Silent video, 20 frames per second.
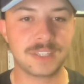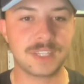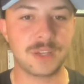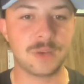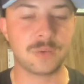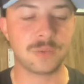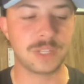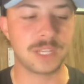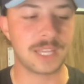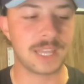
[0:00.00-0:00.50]
He
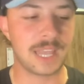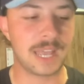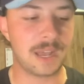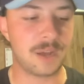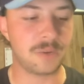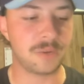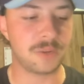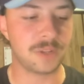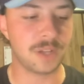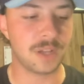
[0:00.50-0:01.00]
only
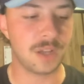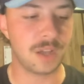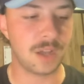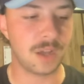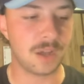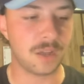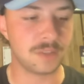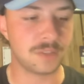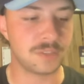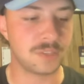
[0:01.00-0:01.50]
allowed
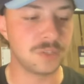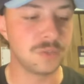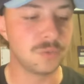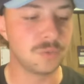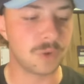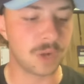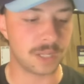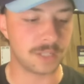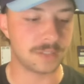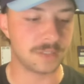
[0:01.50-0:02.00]
two
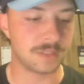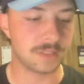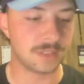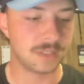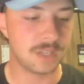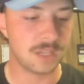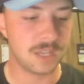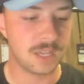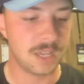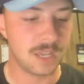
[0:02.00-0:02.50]
runs.
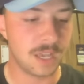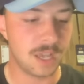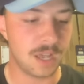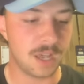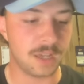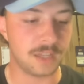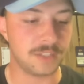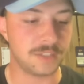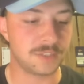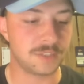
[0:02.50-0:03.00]

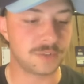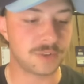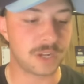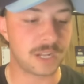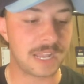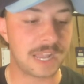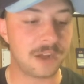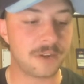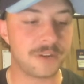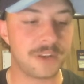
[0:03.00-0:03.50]
Uh, he
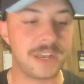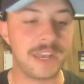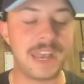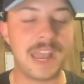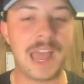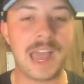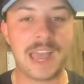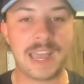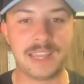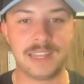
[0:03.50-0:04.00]
struck out
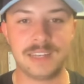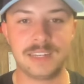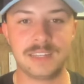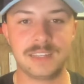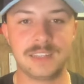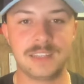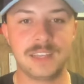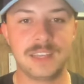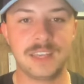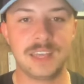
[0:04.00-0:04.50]
nine,
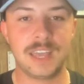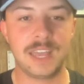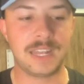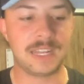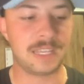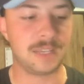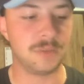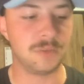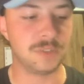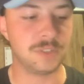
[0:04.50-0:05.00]

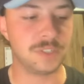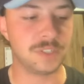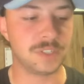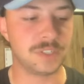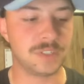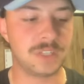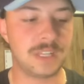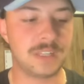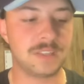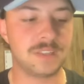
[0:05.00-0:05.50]
and he was
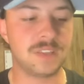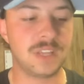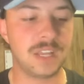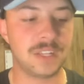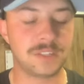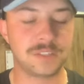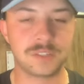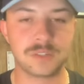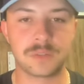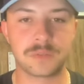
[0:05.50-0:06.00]
just
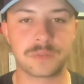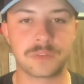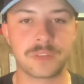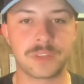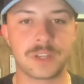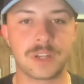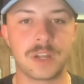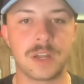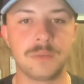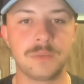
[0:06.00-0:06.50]
sensational for
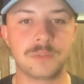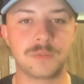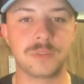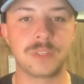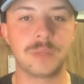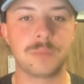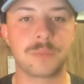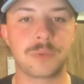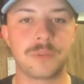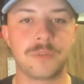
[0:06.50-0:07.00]
the Cubs.
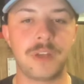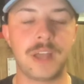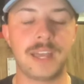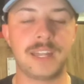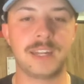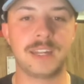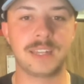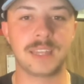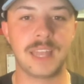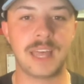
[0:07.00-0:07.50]
Really
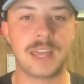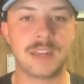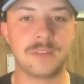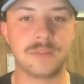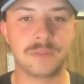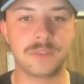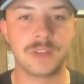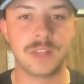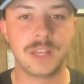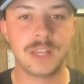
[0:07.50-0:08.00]
provided a lot
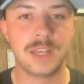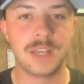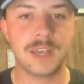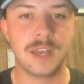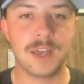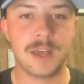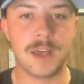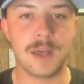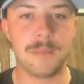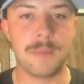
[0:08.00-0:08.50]
of
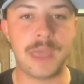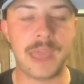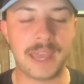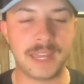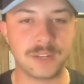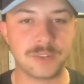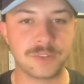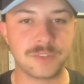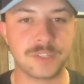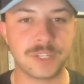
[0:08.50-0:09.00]
um,
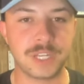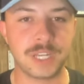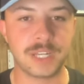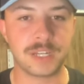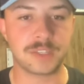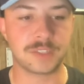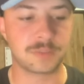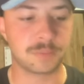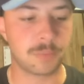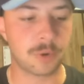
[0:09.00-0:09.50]
energy
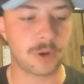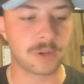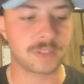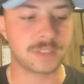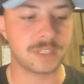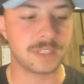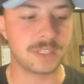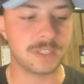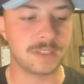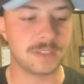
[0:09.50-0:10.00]
and a spark
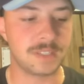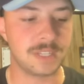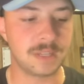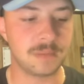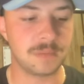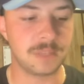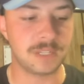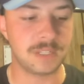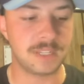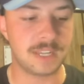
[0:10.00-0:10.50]
to this
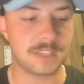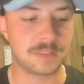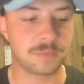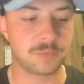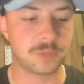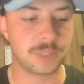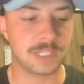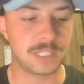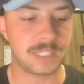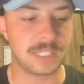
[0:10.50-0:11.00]
team that
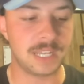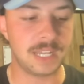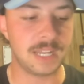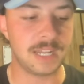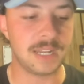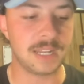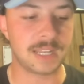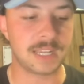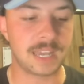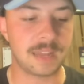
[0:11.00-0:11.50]
desperately
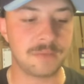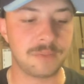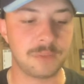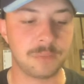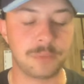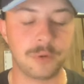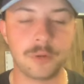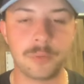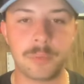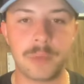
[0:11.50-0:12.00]
needed it. Gave the
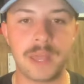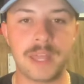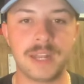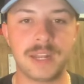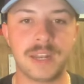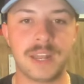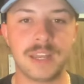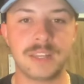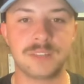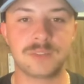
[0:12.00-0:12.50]
bullpen a
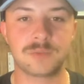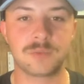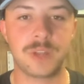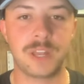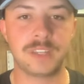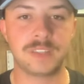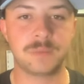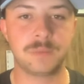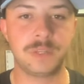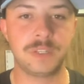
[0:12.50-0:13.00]
nice
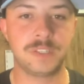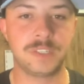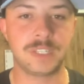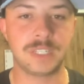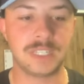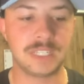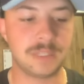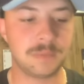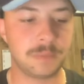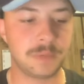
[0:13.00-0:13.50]
rest,
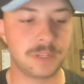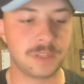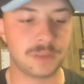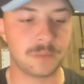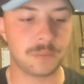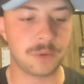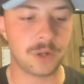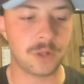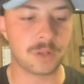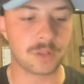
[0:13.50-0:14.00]
pitching deep into the
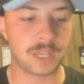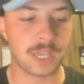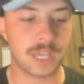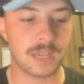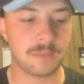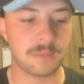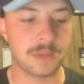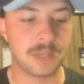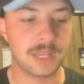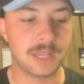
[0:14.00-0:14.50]
ball
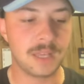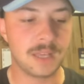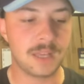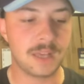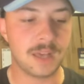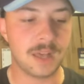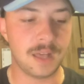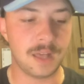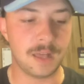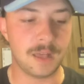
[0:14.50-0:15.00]
game
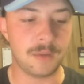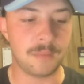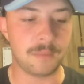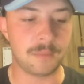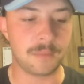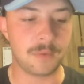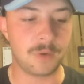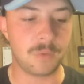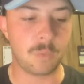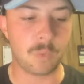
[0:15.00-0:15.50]

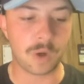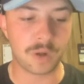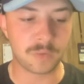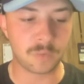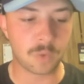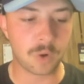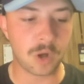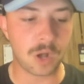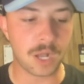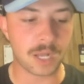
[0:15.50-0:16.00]
um,
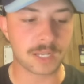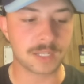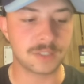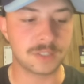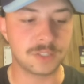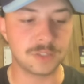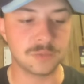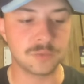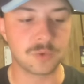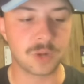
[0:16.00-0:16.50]
one walk,
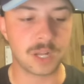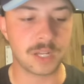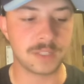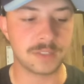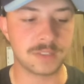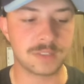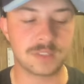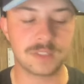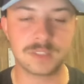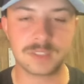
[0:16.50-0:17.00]
two
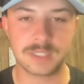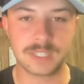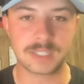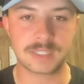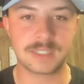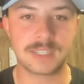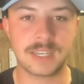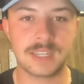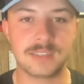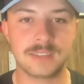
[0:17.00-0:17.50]
runs,
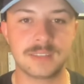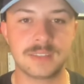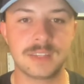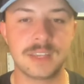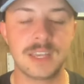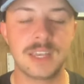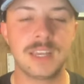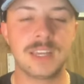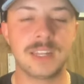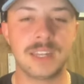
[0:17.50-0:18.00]
six hits,
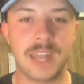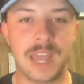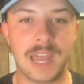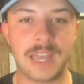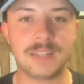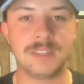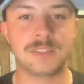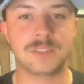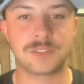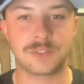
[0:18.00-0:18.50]

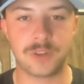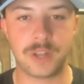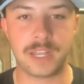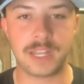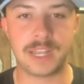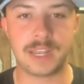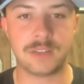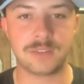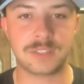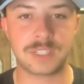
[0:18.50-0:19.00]
nine
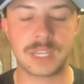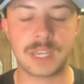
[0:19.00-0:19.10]
strikeouts.